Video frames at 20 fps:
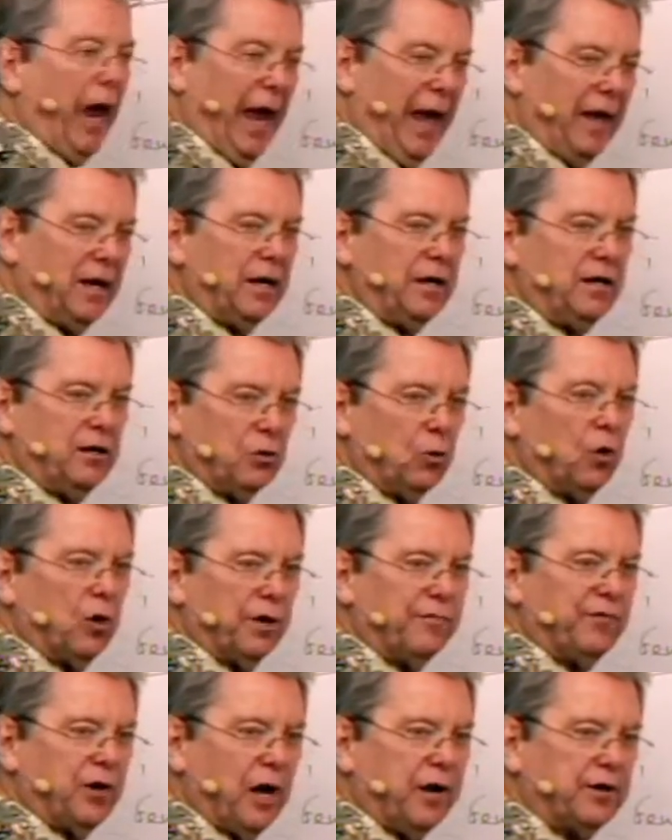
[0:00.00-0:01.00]
handling the Word
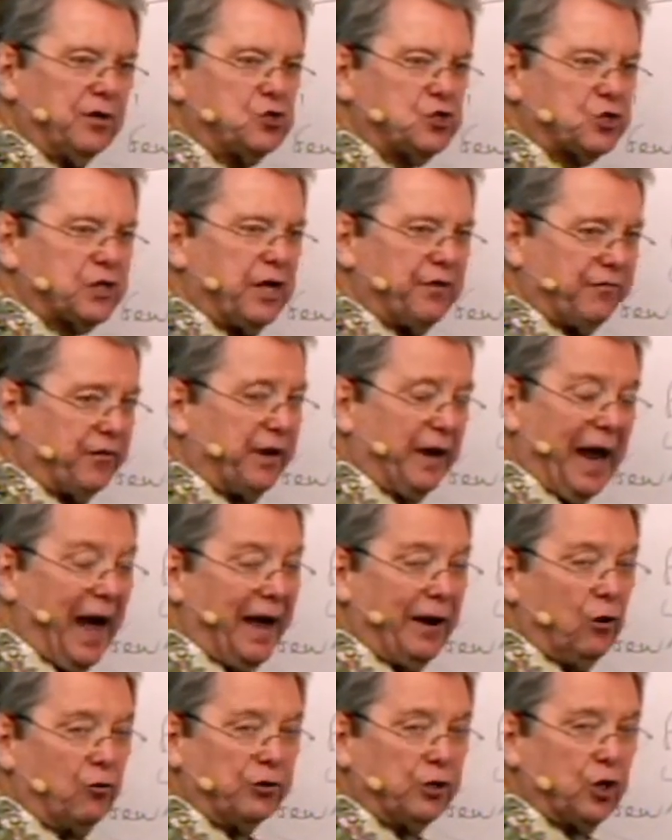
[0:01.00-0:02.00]
of God deceitfully, and I
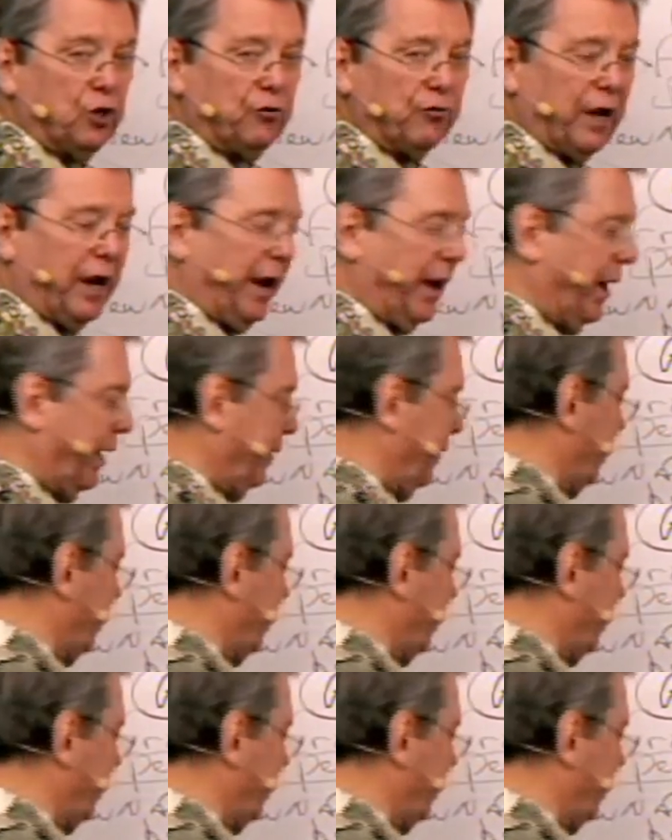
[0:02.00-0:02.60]
don't do that.